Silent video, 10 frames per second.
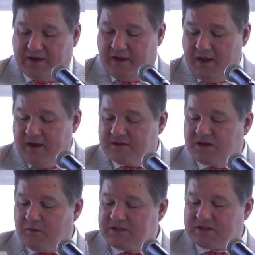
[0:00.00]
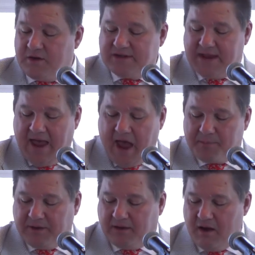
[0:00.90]
it. And so what's going to
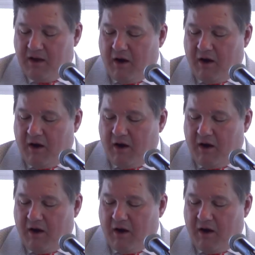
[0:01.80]
happen?